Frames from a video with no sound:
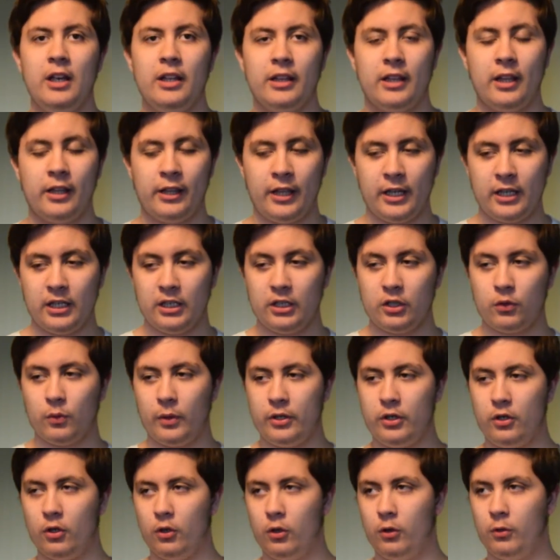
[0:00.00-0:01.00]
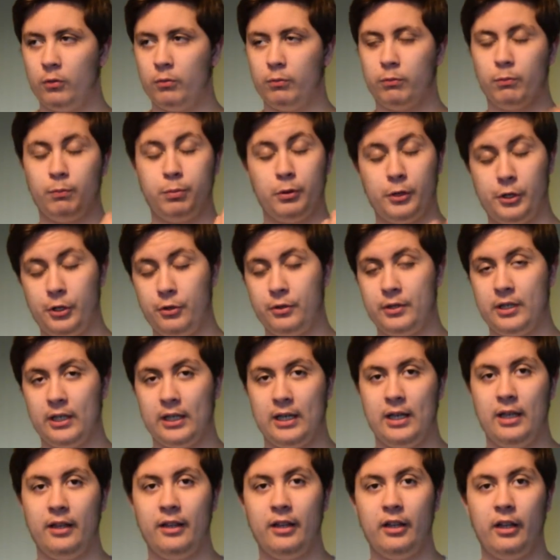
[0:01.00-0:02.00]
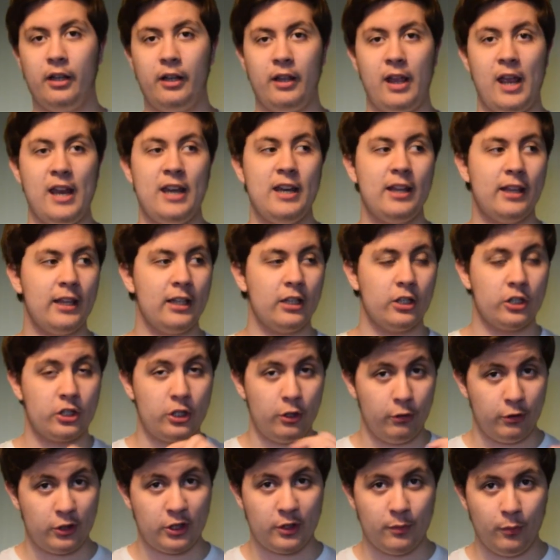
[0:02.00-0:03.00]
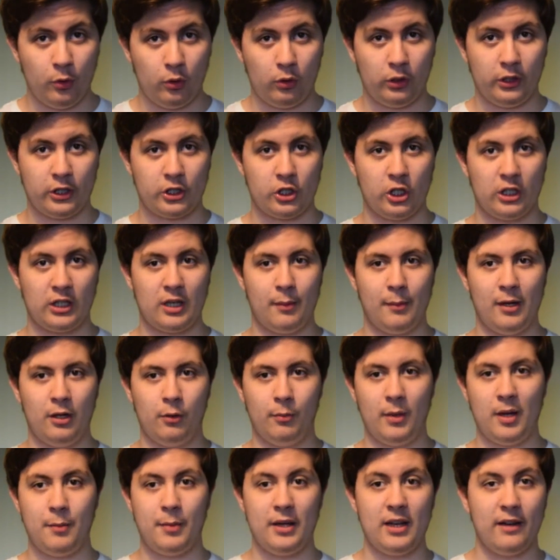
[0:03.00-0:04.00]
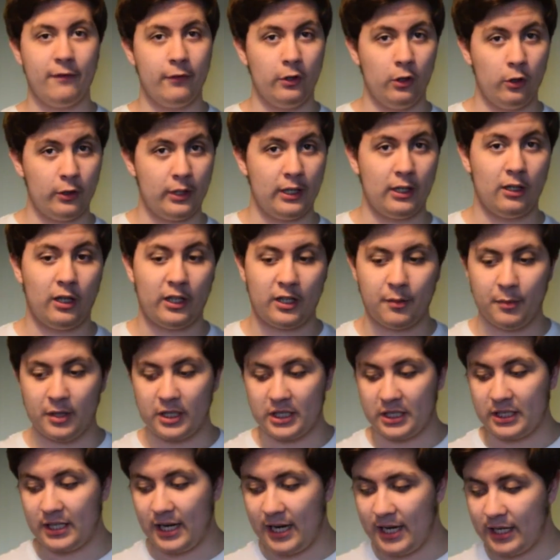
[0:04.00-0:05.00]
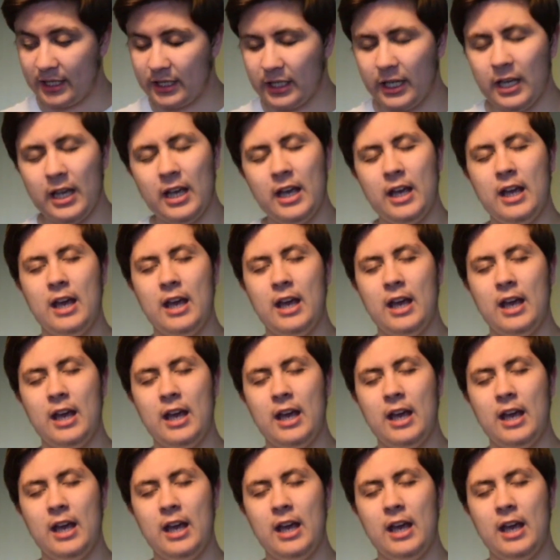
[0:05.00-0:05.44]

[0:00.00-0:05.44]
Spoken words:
then things, when you're producing it, anything that's too small is going to come out maybe even looking like a mistake.